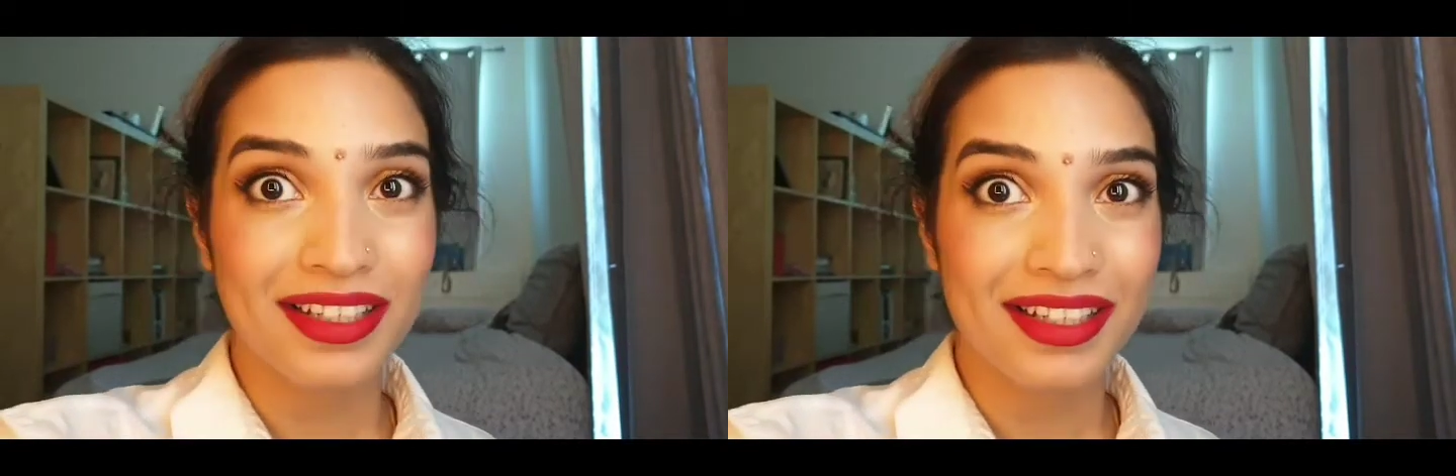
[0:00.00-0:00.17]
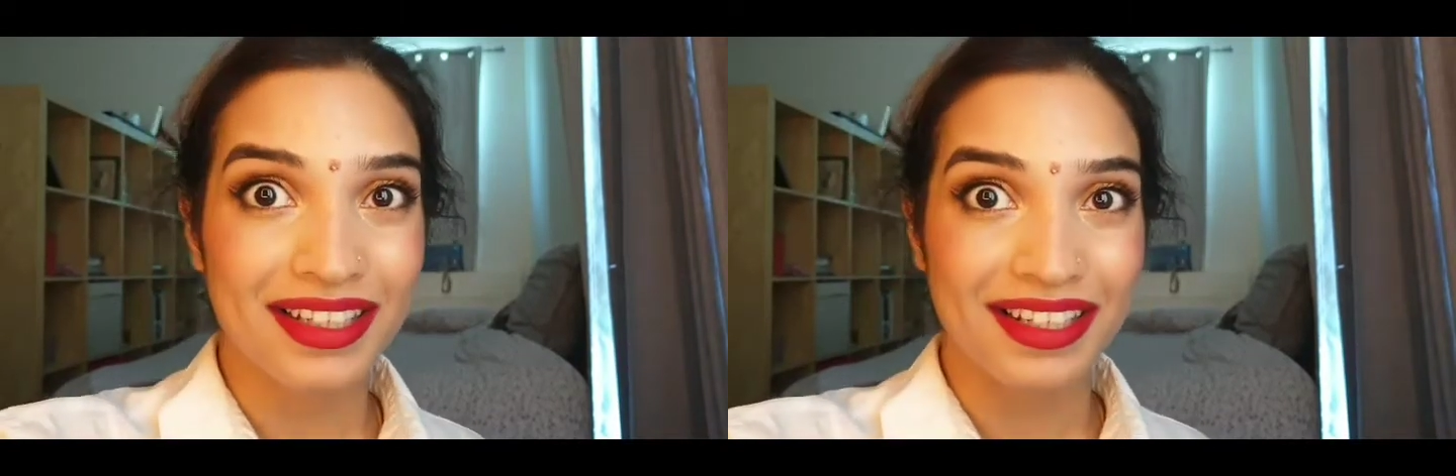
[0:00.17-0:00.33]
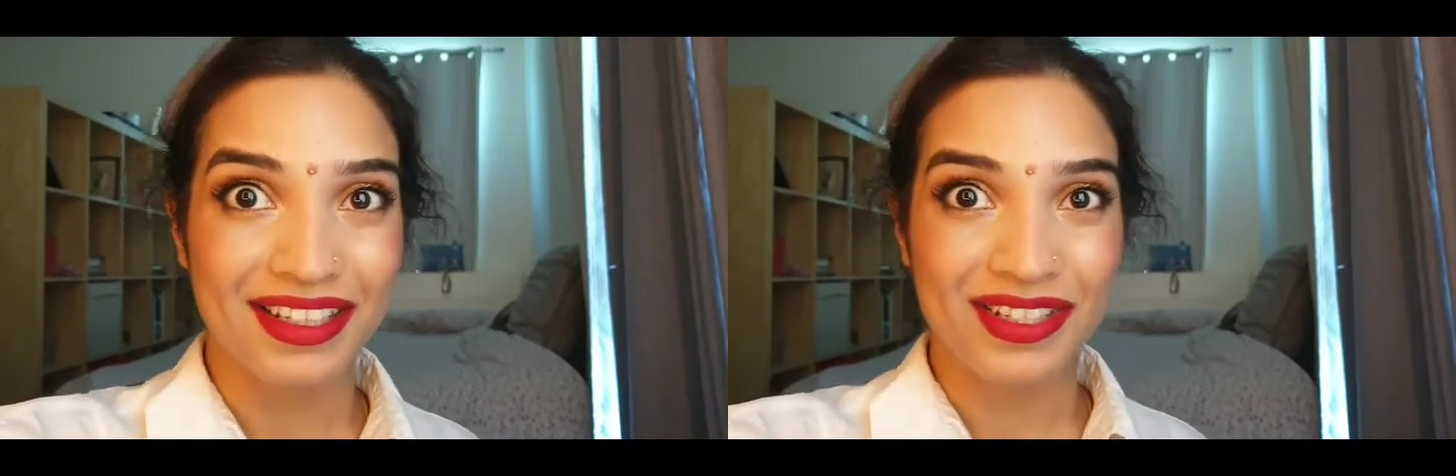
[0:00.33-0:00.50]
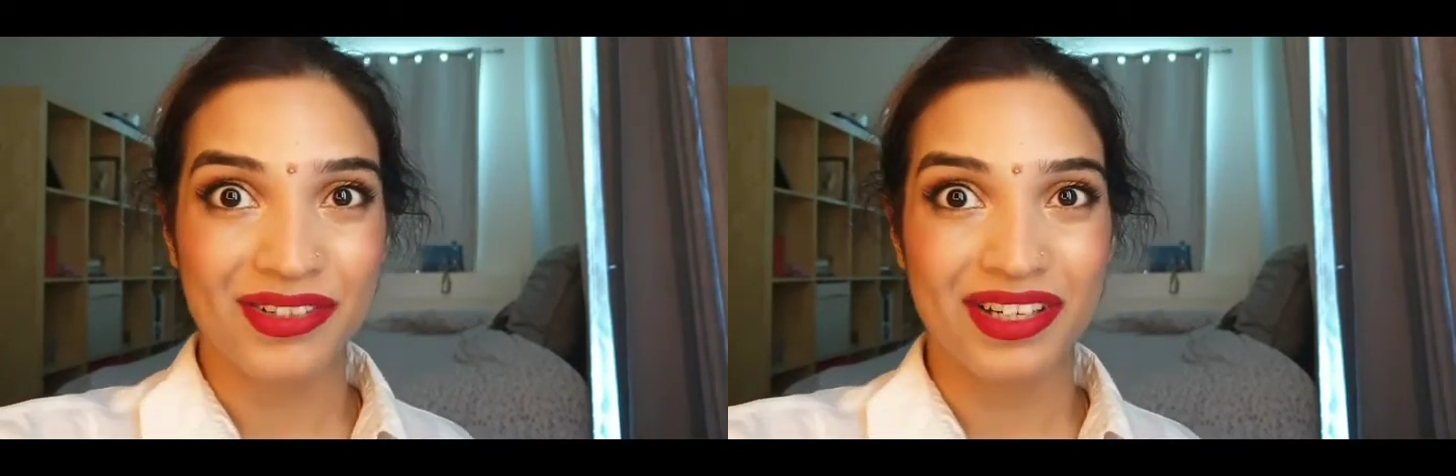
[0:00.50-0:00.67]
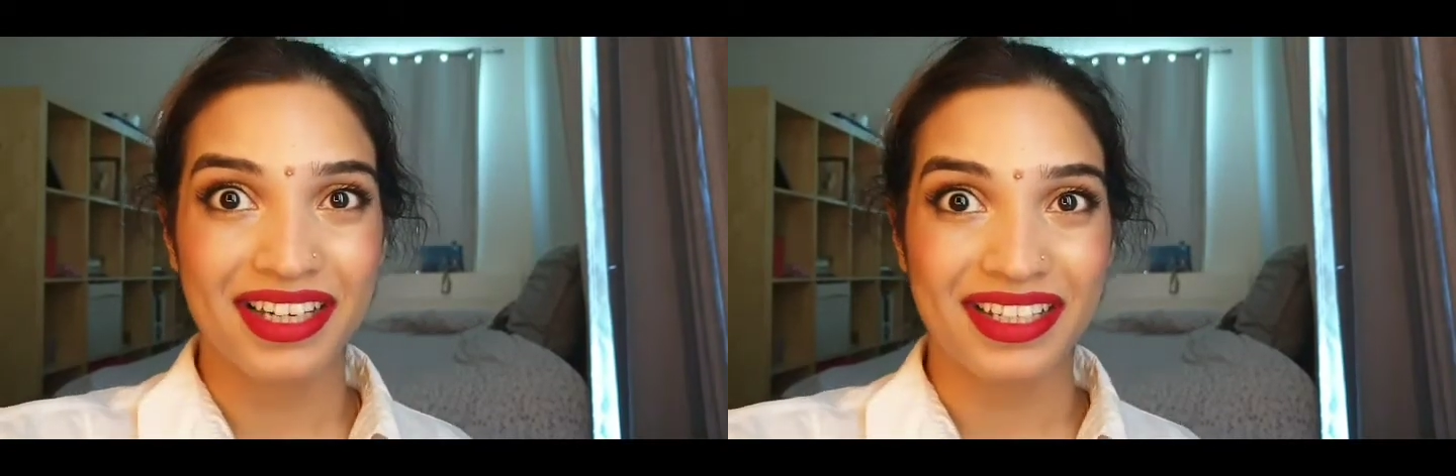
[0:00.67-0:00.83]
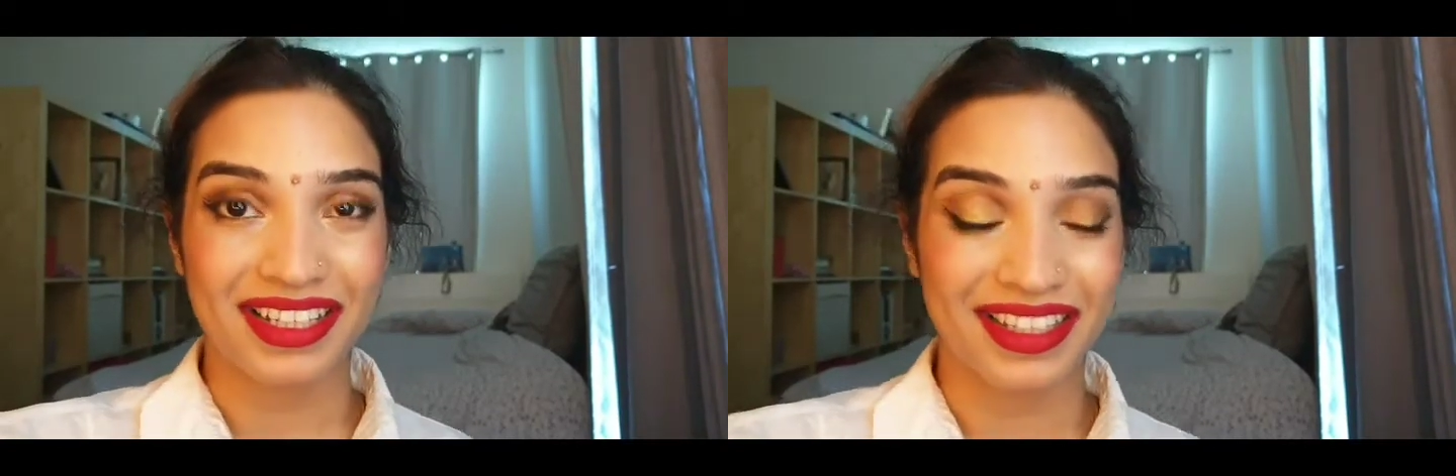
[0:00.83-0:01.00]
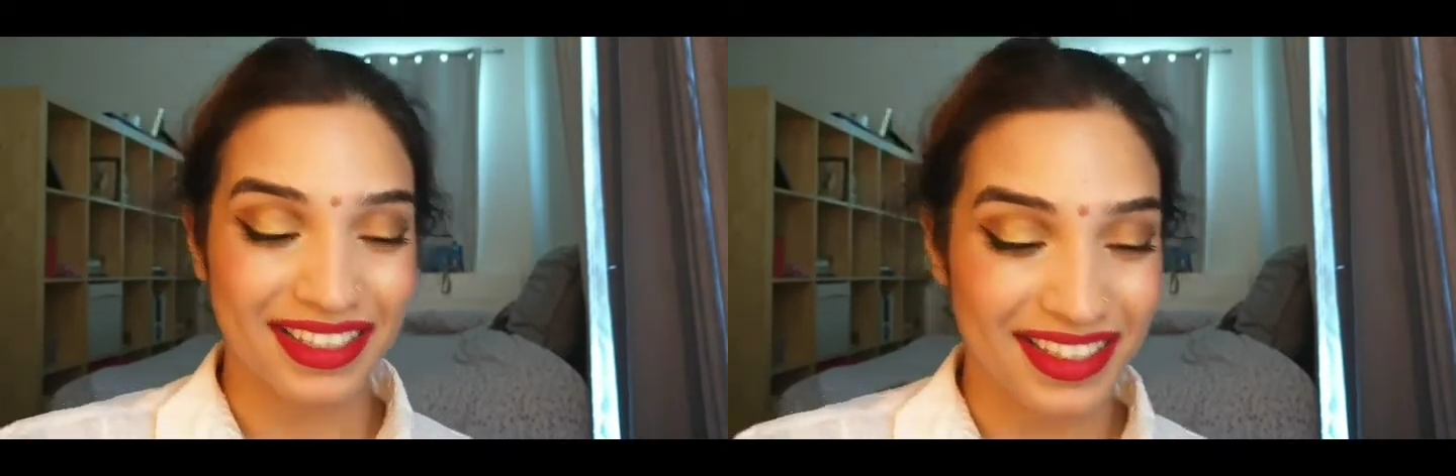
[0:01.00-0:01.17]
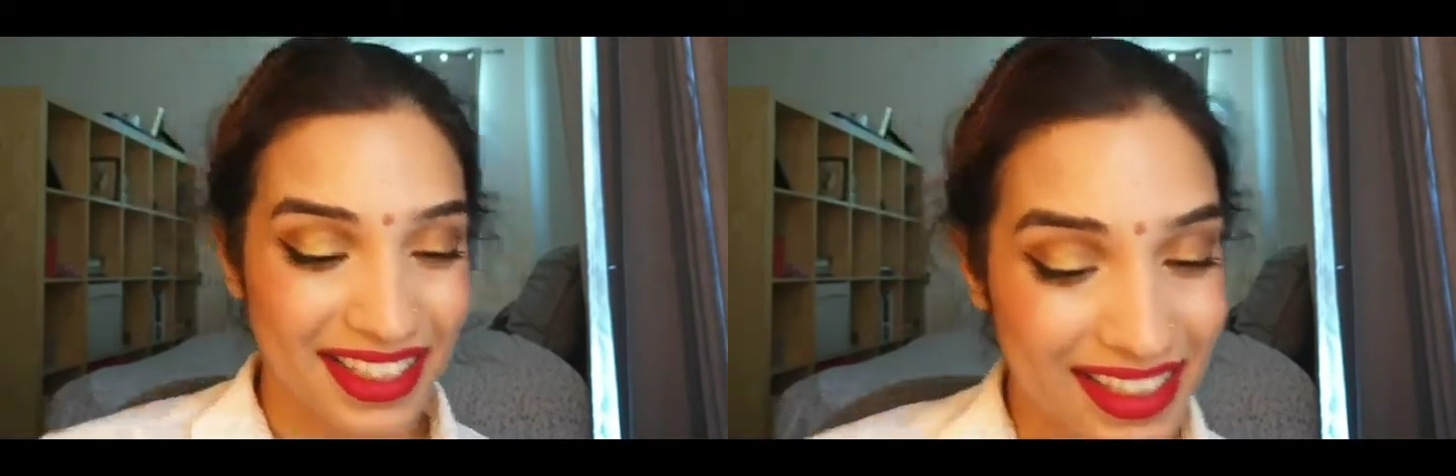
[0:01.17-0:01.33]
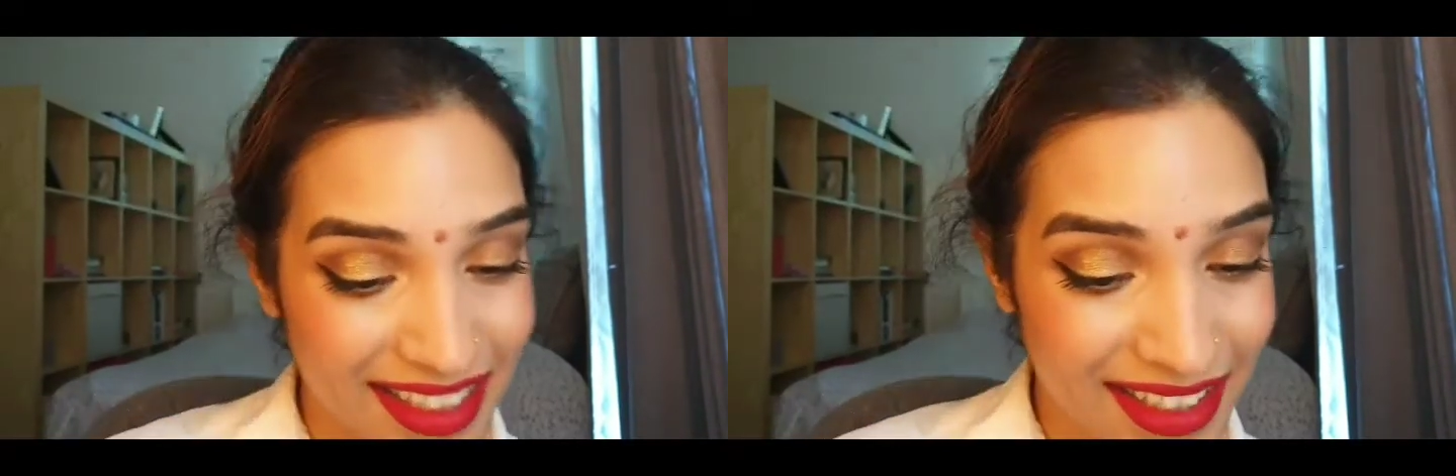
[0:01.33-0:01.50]
with an extra
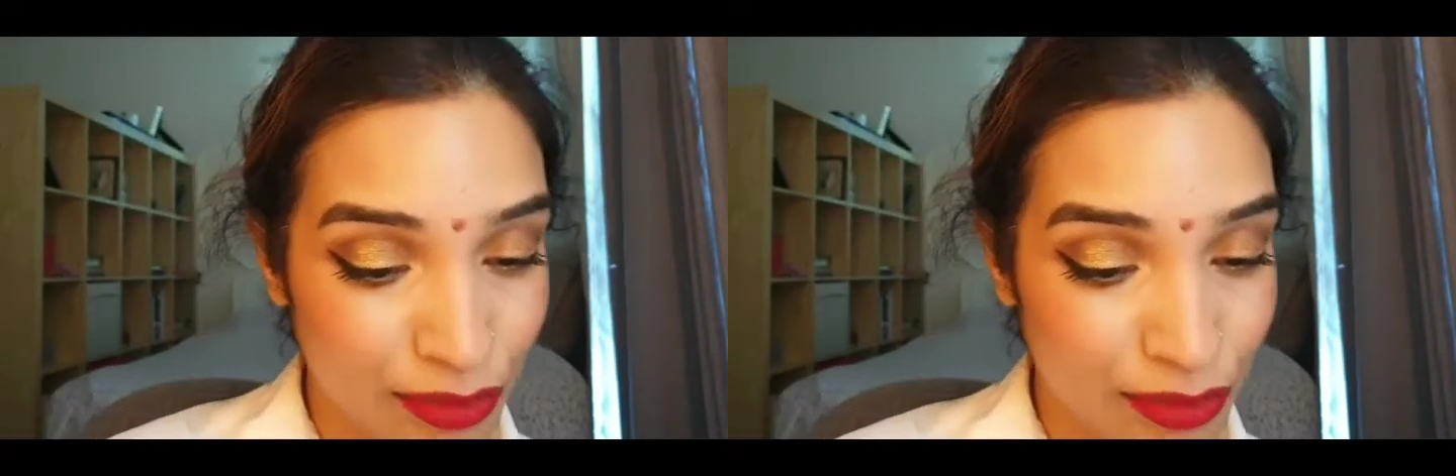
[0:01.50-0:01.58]
highlight,